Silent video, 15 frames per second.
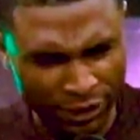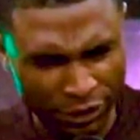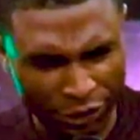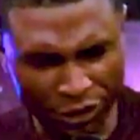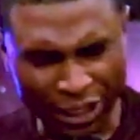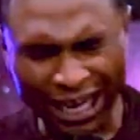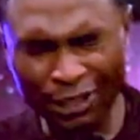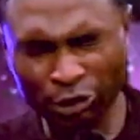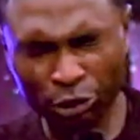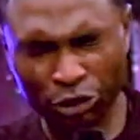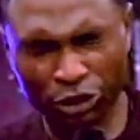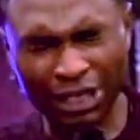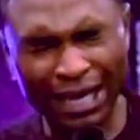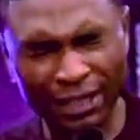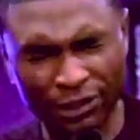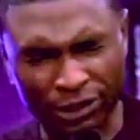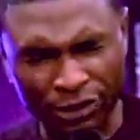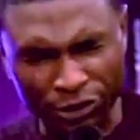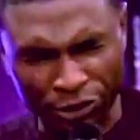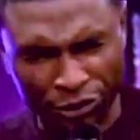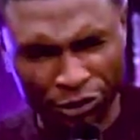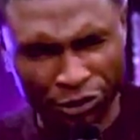
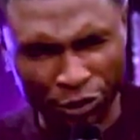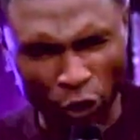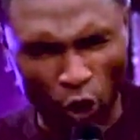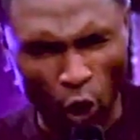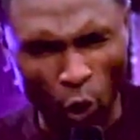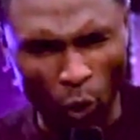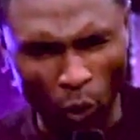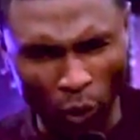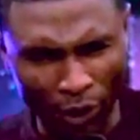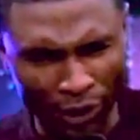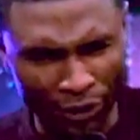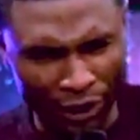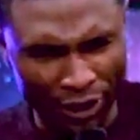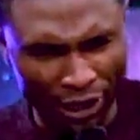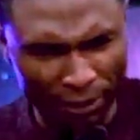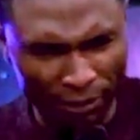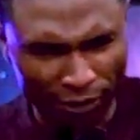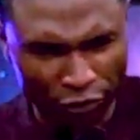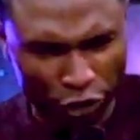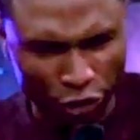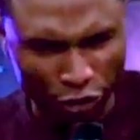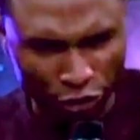Sinusitis, go in the name
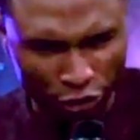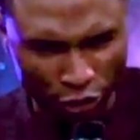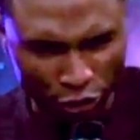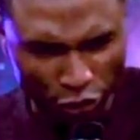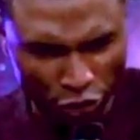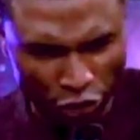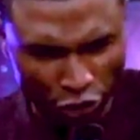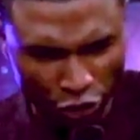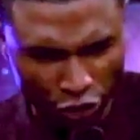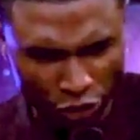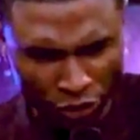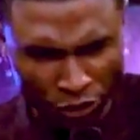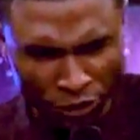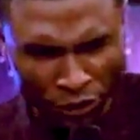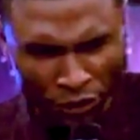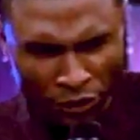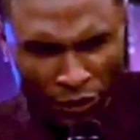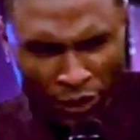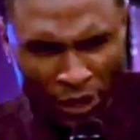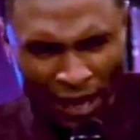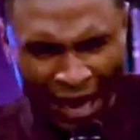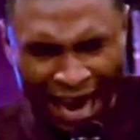of Jesus.
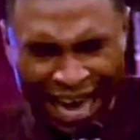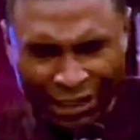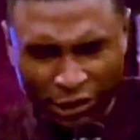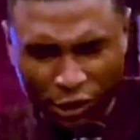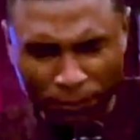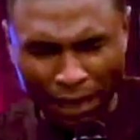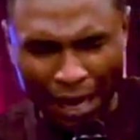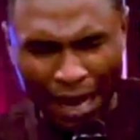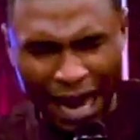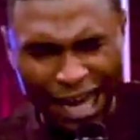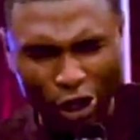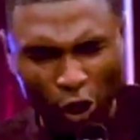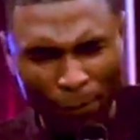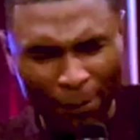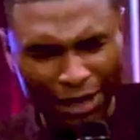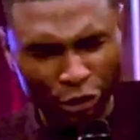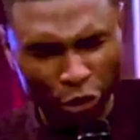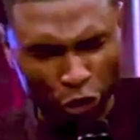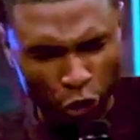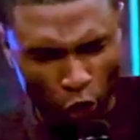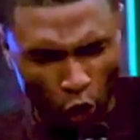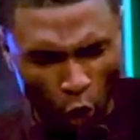Asthma, I command
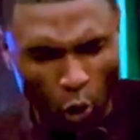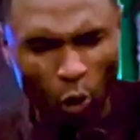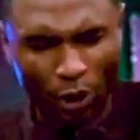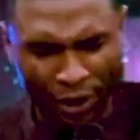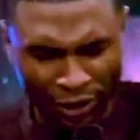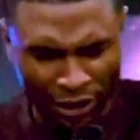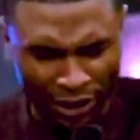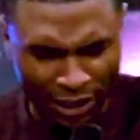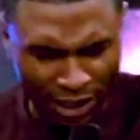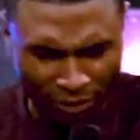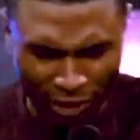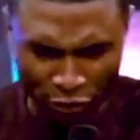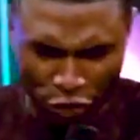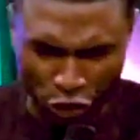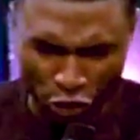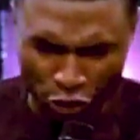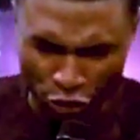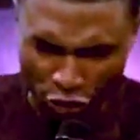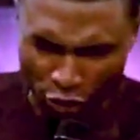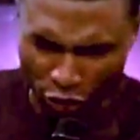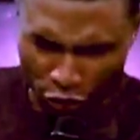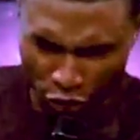you to go in the name of
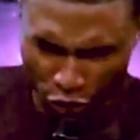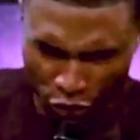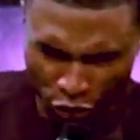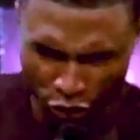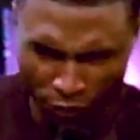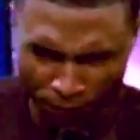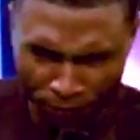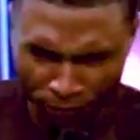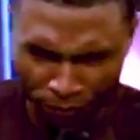Jesus.